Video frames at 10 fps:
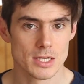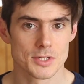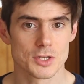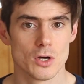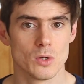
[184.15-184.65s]

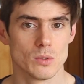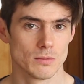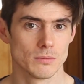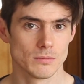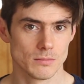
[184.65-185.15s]
So
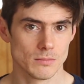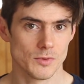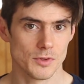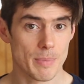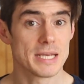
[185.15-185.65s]

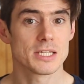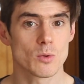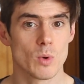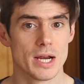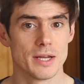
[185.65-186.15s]
the
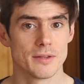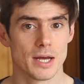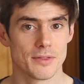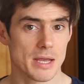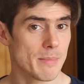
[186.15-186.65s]
basic way
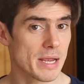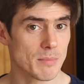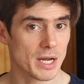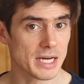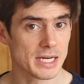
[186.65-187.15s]
that they
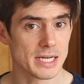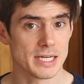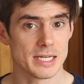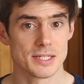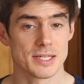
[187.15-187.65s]
make money
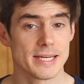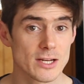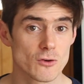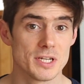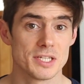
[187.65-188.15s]
is
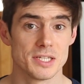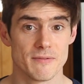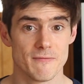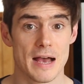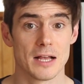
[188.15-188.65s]
increases
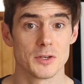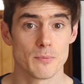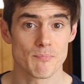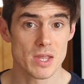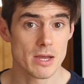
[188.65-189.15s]
in value,
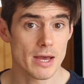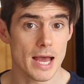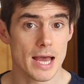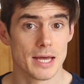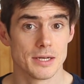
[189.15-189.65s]

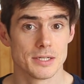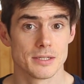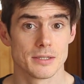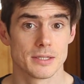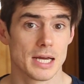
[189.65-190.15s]
and
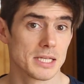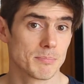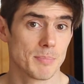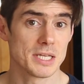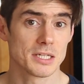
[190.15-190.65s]

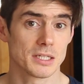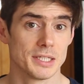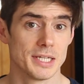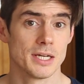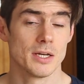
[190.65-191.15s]
that's
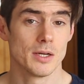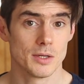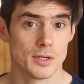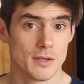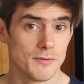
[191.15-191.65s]
basically
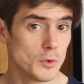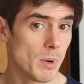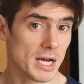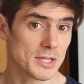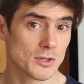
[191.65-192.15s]
if you
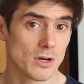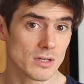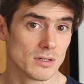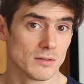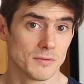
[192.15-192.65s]
buy a
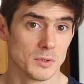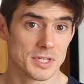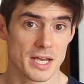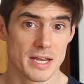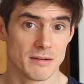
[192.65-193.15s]
stock for
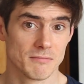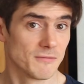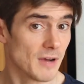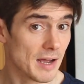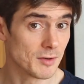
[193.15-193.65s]
say
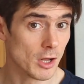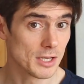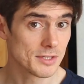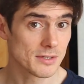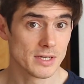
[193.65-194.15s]

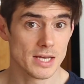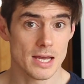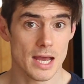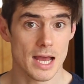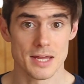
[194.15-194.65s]
$5
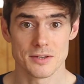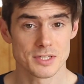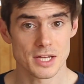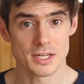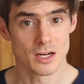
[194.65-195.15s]
and
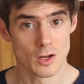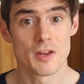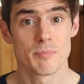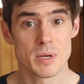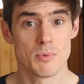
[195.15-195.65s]
suddenly a
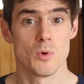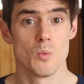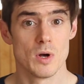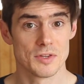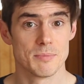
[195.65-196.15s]
lot of
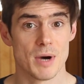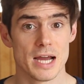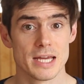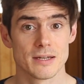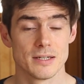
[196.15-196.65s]
people want to
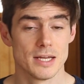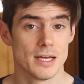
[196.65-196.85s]
buy it,